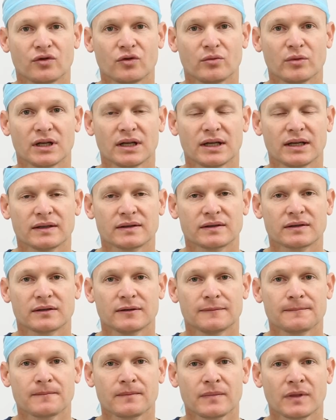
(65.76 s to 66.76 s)
normalize.
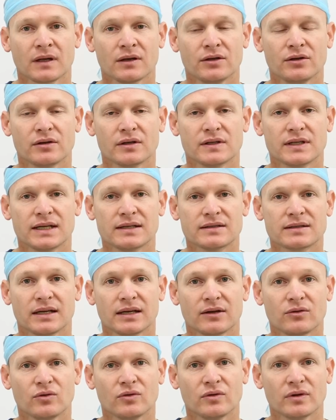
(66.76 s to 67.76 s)
You can then
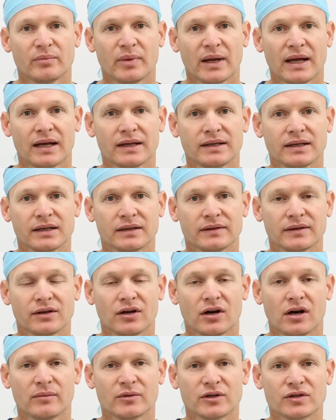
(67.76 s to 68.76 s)
take all the padding in the
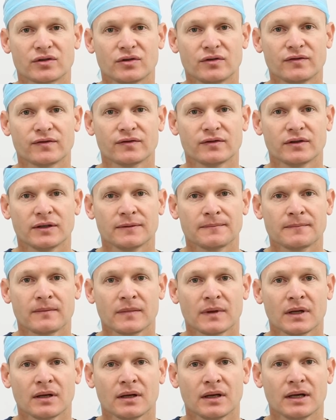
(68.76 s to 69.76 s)
garment off
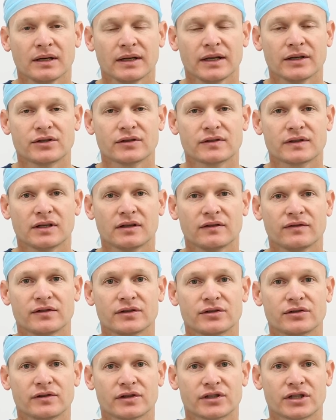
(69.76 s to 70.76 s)
and get yourself
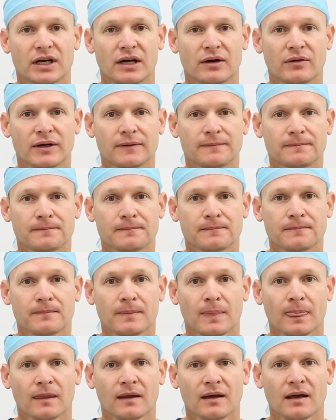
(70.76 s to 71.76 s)
into the shower.
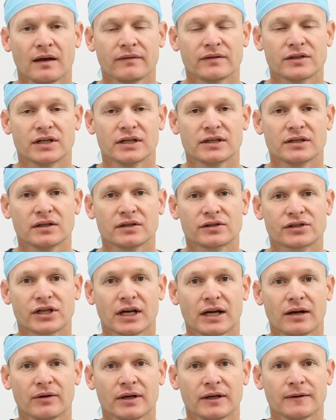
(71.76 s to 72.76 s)
Have a gentle
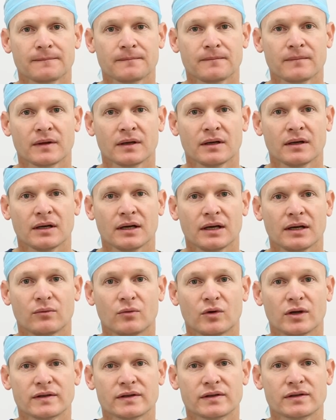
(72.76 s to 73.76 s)
shower,
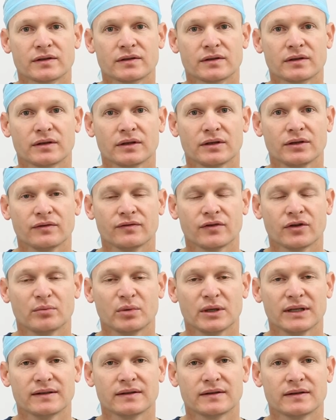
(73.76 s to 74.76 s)
and once you've
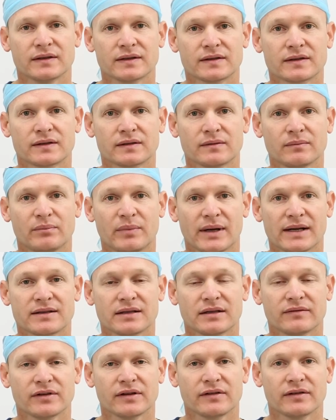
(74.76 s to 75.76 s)
completed this,
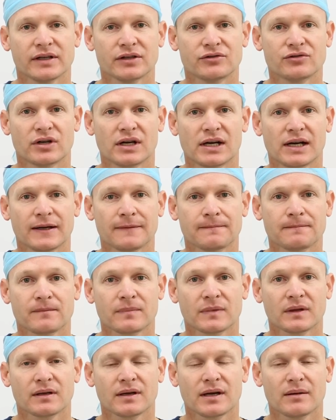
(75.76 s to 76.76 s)
pat everything dry,
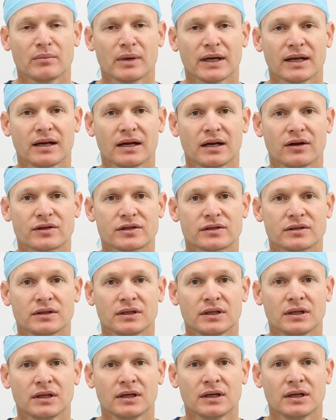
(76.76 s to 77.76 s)
come back
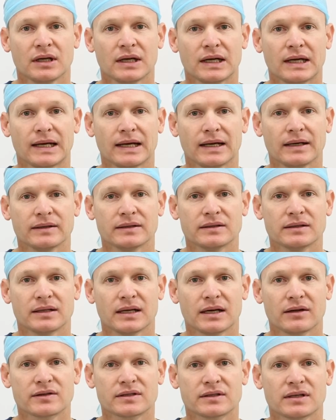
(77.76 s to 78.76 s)
out, and
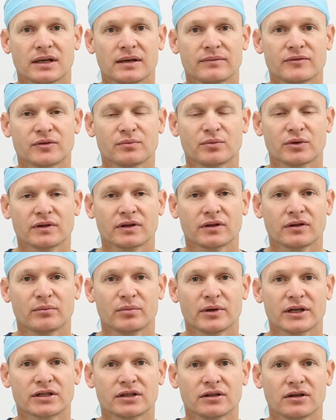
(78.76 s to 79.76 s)
now it's time to put the
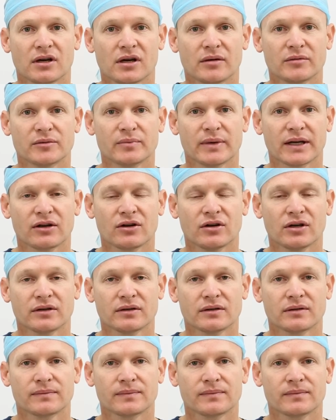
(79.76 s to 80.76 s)
compression garment back
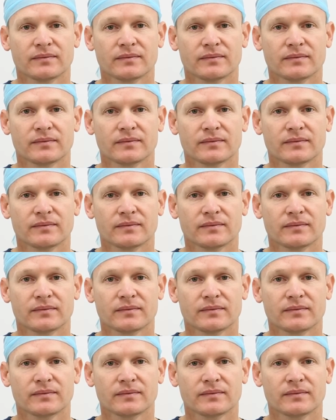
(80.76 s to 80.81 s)
on.